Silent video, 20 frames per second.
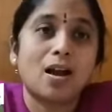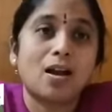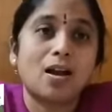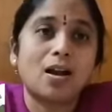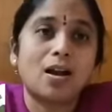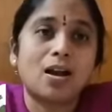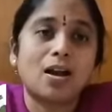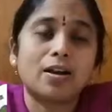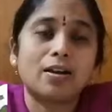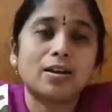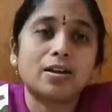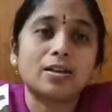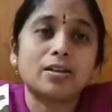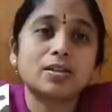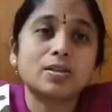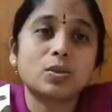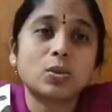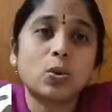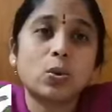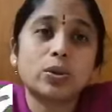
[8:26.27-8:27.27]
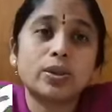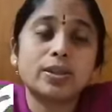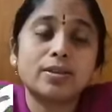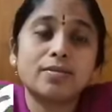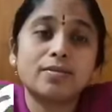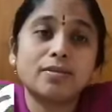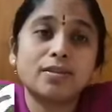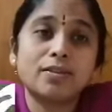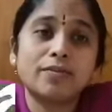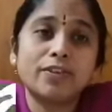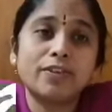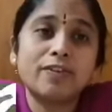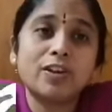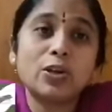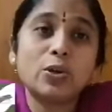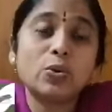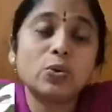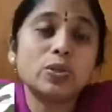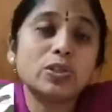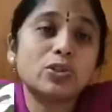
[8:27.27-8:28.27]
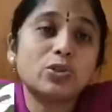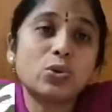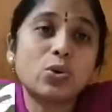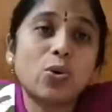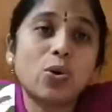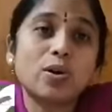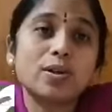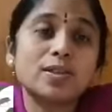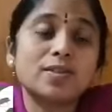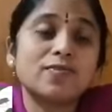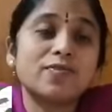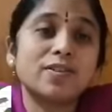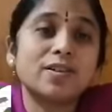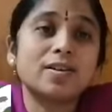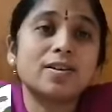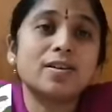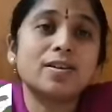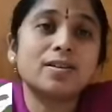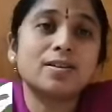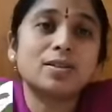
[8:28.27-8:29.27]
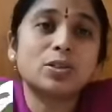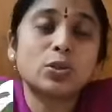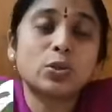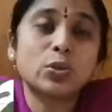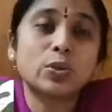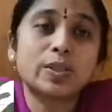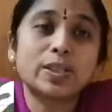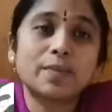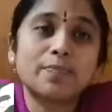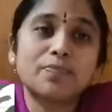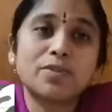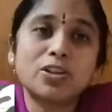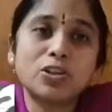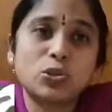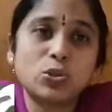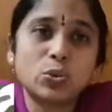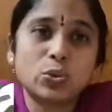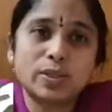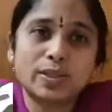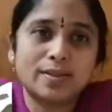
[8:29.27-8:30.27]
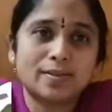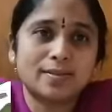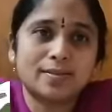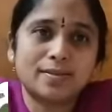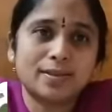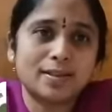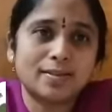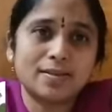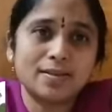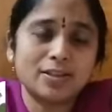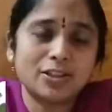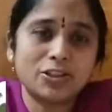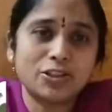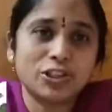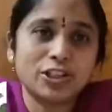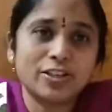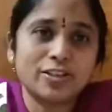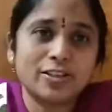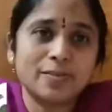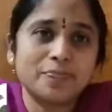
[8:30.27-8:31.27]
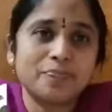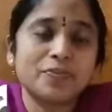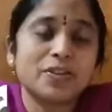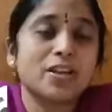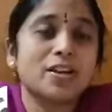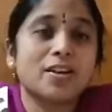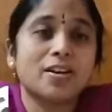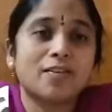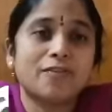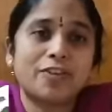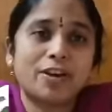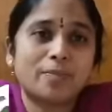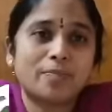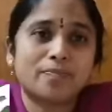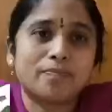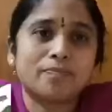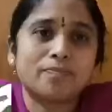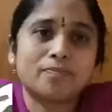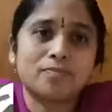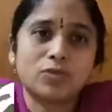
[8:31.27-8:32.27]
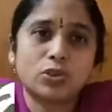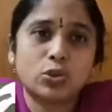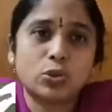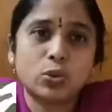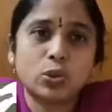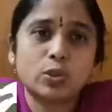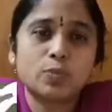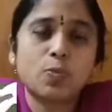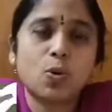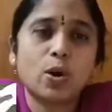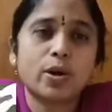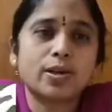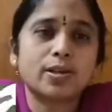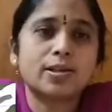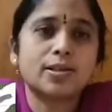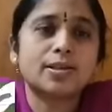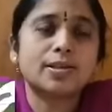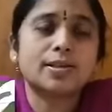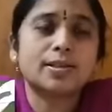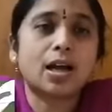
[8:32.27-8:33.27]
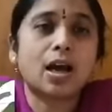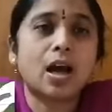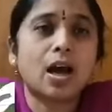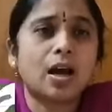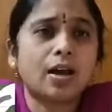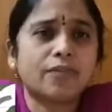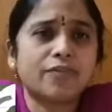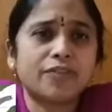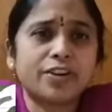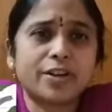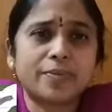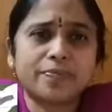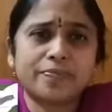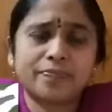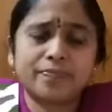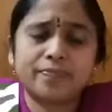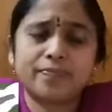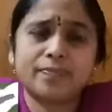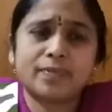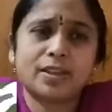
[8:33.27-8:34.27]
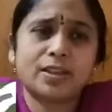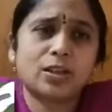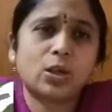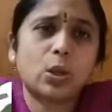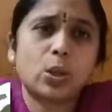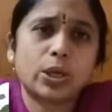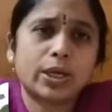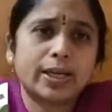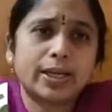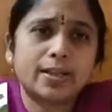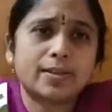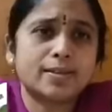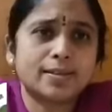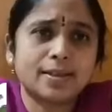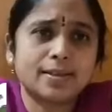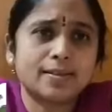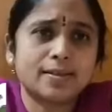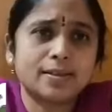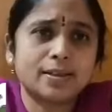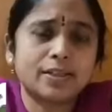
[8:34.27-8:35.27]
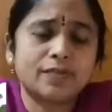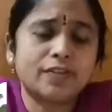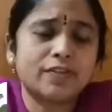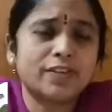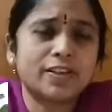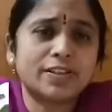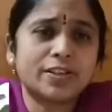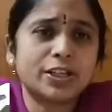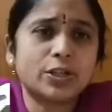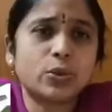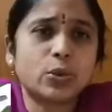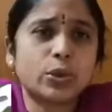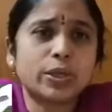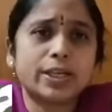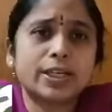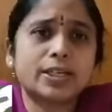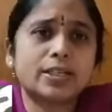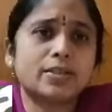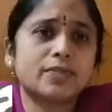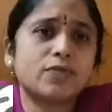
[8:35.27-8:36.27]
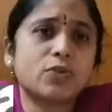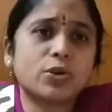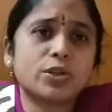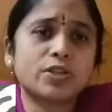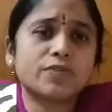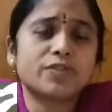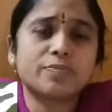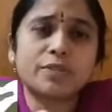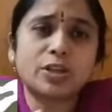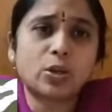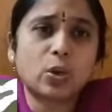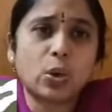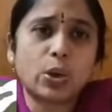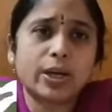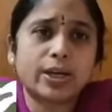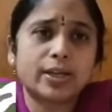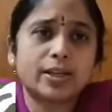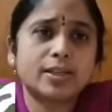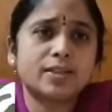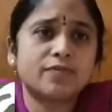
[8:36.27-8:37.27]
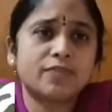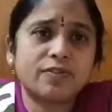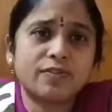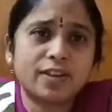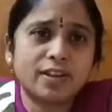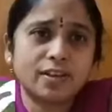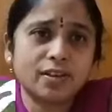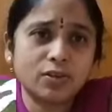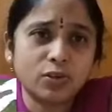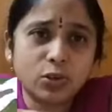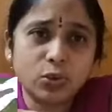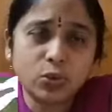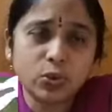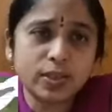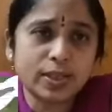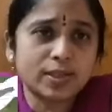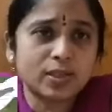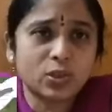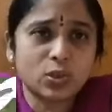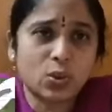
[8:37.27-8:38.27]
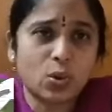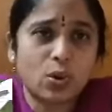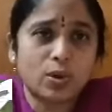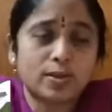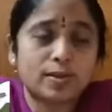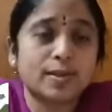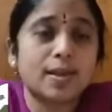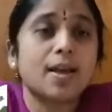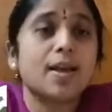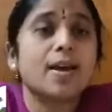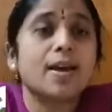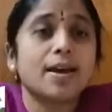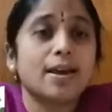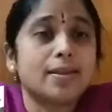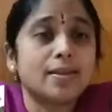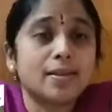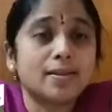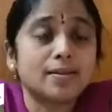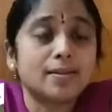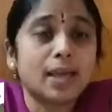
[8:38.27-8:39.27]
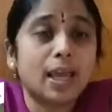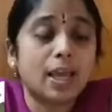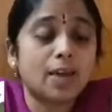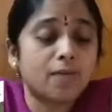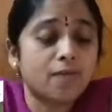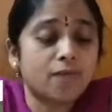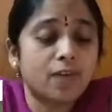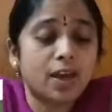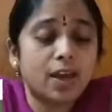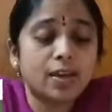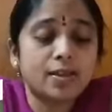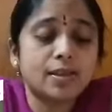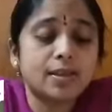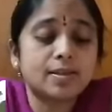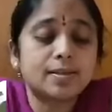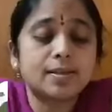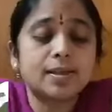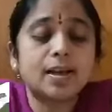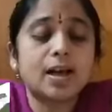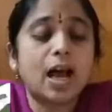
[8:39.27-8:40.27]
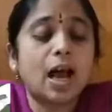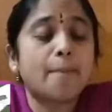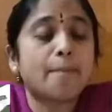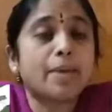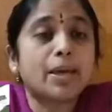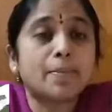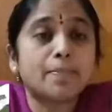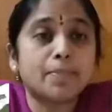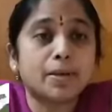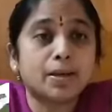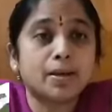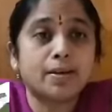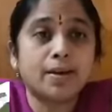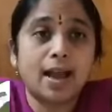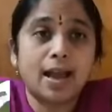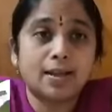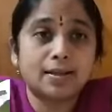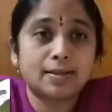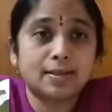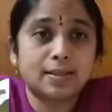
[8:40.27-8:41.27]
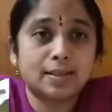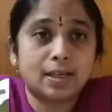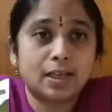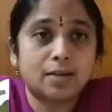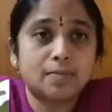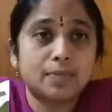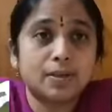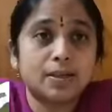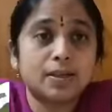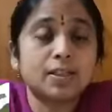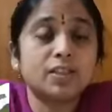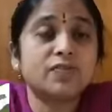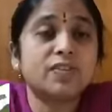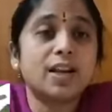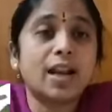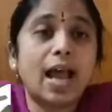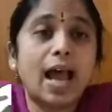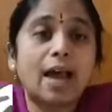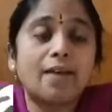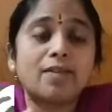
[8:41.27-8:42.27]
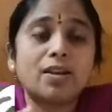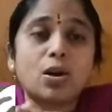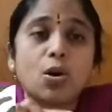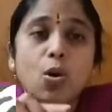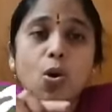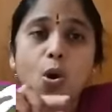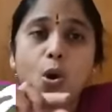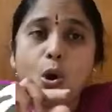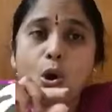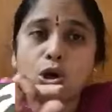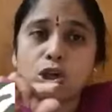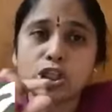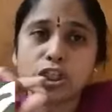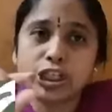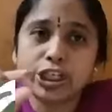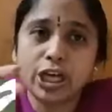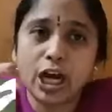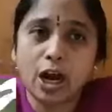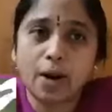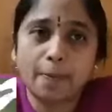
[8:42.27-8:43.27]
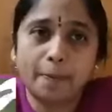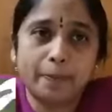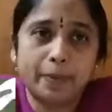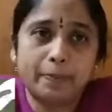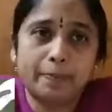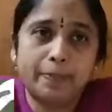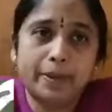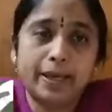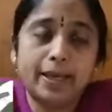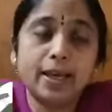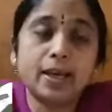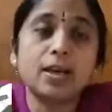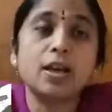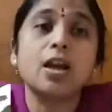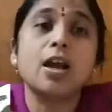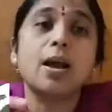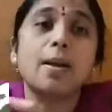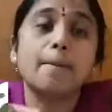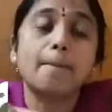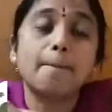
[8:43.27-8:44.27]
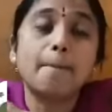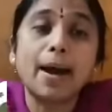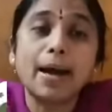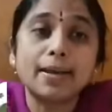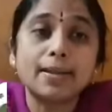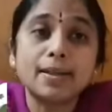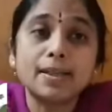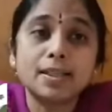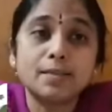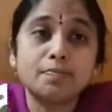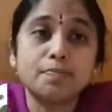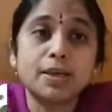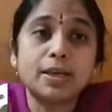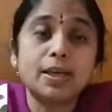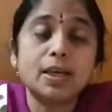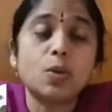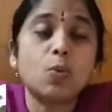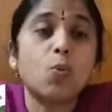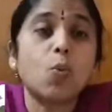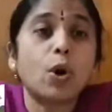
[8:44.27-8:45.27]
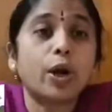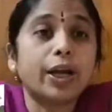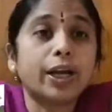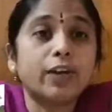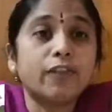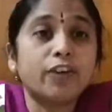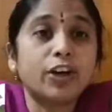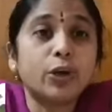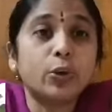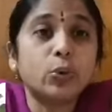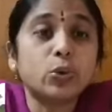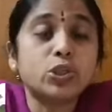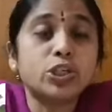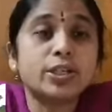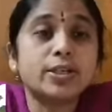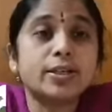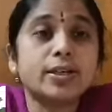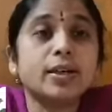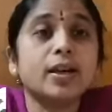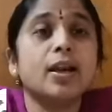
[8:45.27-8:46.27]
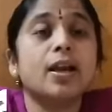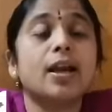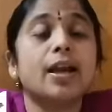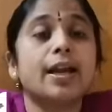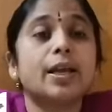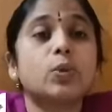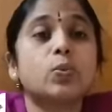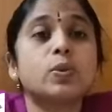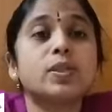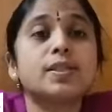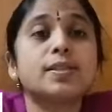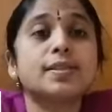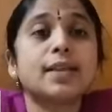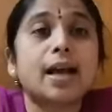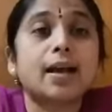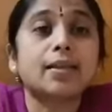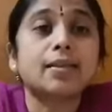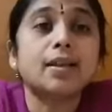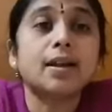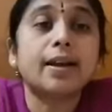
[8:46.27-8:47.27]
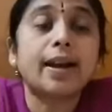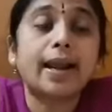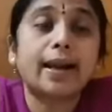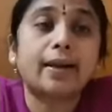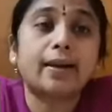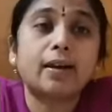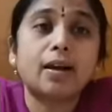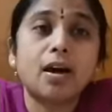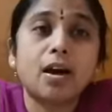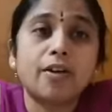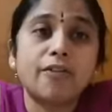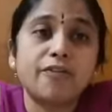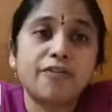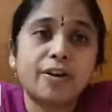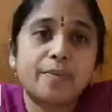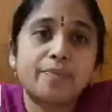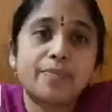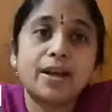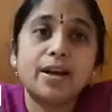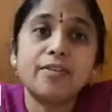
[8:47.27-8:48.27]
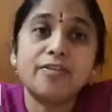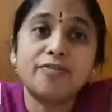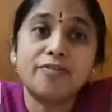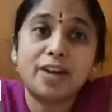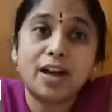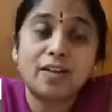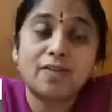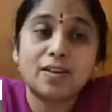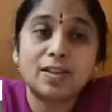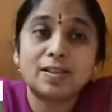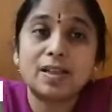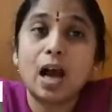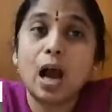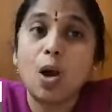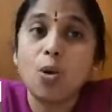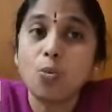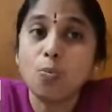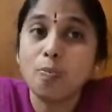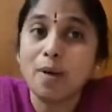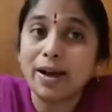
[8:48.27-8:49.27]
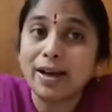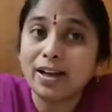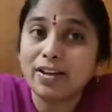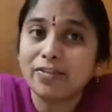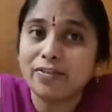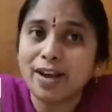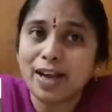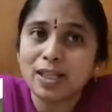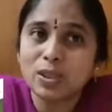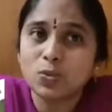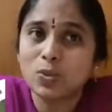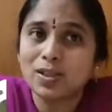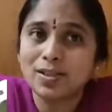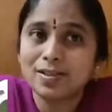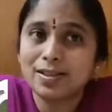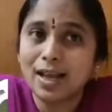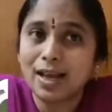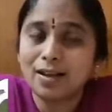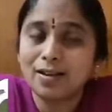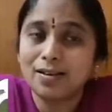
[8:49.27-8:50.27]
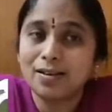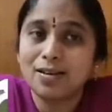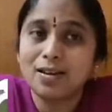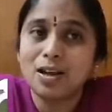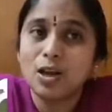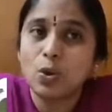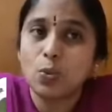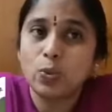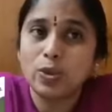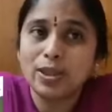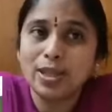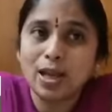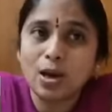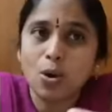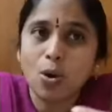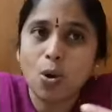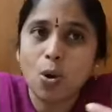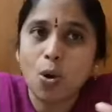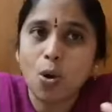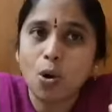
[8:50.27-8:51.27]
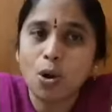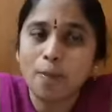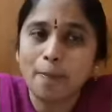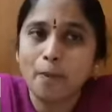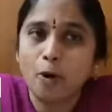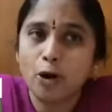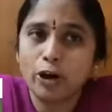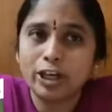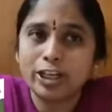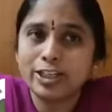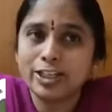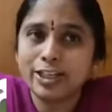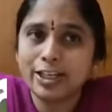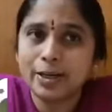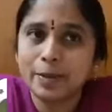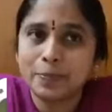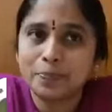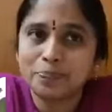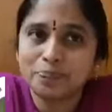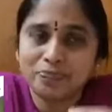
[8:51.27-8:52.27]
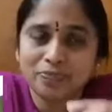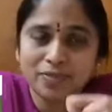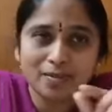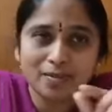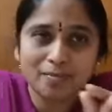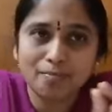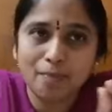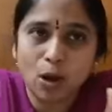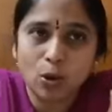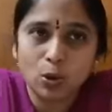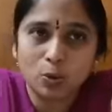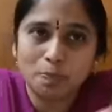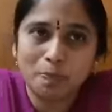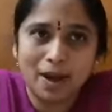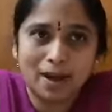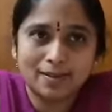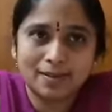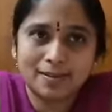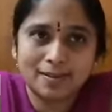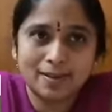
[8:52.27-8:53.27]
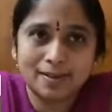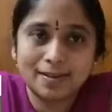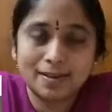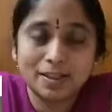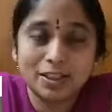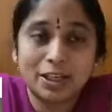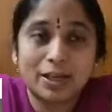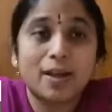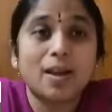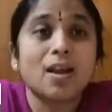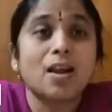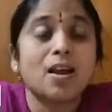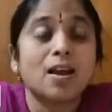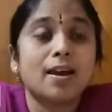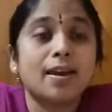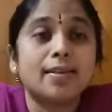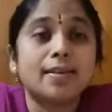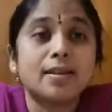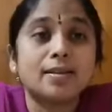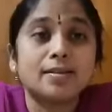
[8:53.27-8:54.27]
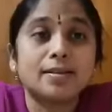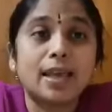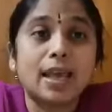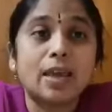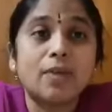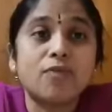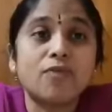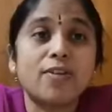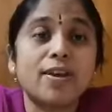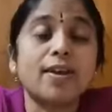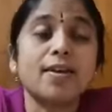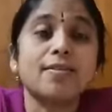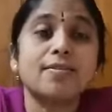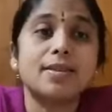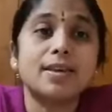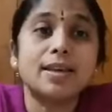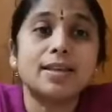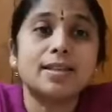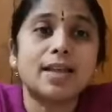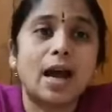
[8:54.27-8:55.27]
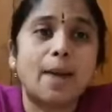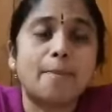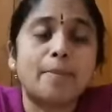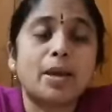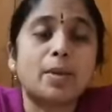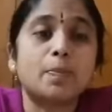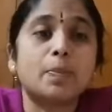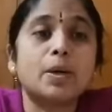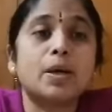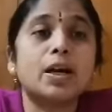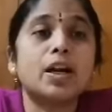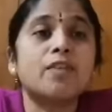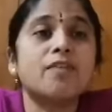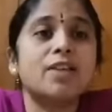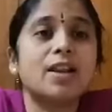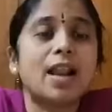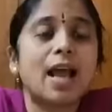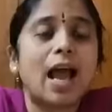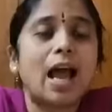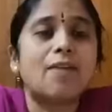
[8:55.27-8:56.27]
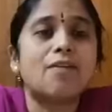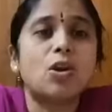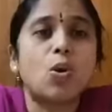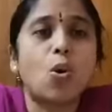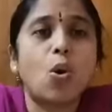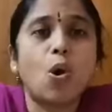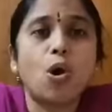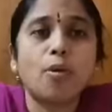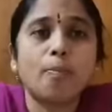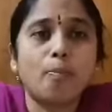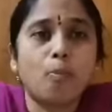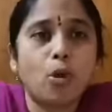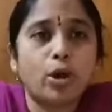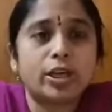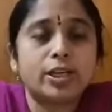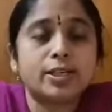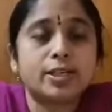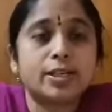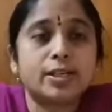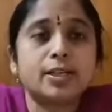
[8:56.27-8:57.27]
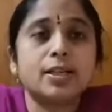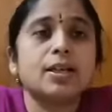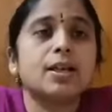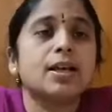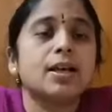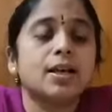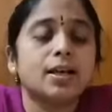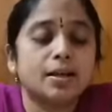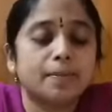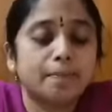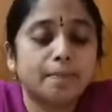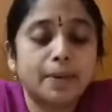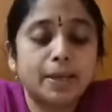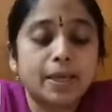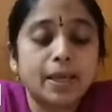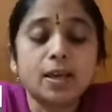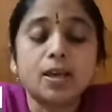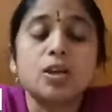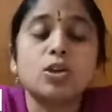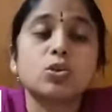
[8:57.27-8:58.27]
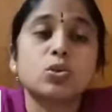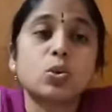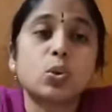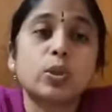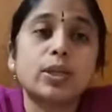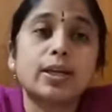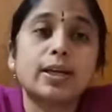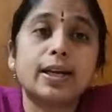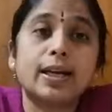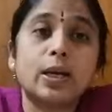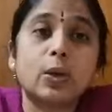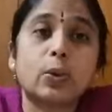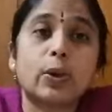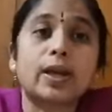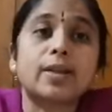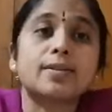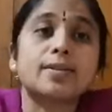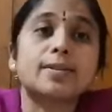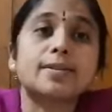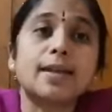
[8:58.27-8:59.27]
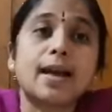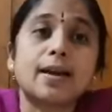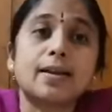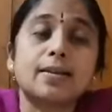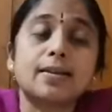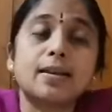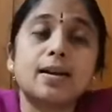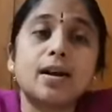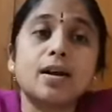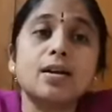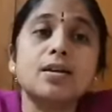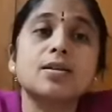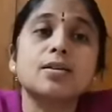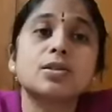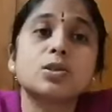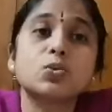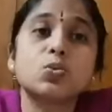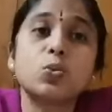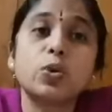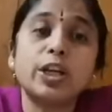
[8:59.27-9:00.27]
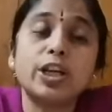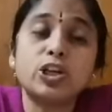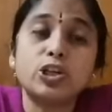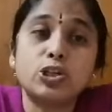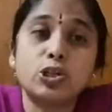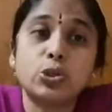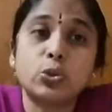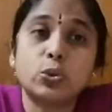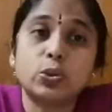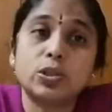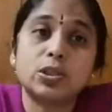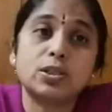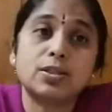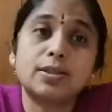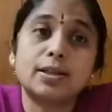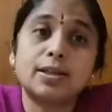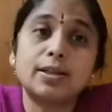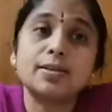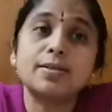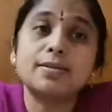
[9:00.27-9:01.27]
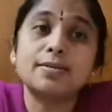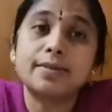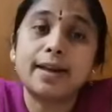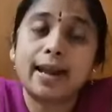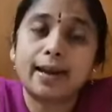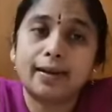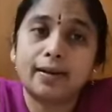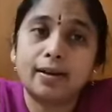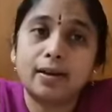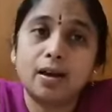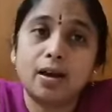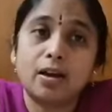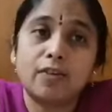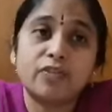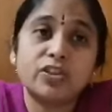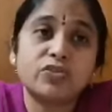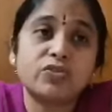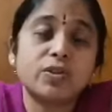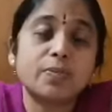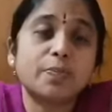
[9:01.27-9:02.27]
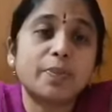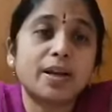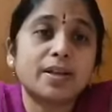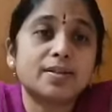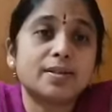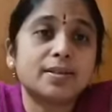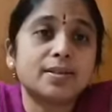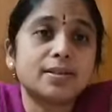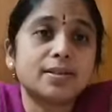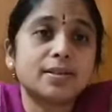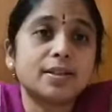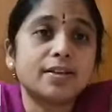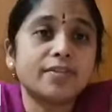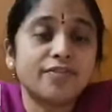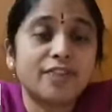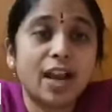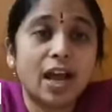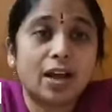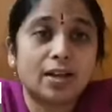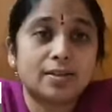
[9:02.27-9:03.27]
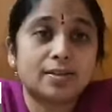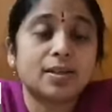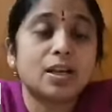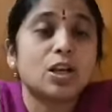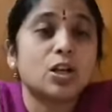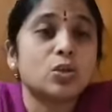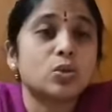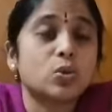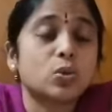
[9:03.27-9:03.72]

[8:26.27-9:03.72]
We will use straws to sip the juices, isn't it, children? From juice bottles or from coconuts, isn't it? We will drink coconut water from the coconuts. We can use the straws. In the same way, this hummingbird and sunbirds will have a long sharp beak. By this beak, what it will do, children? It will suck the nectar from the flowers. How butterflies will suck? With their long pointed mouth parts, isn't it? In the same way, these hummingbird will have a long pointed beak so that it can suck the sweet juice, that is nectar, which will present in the flowers.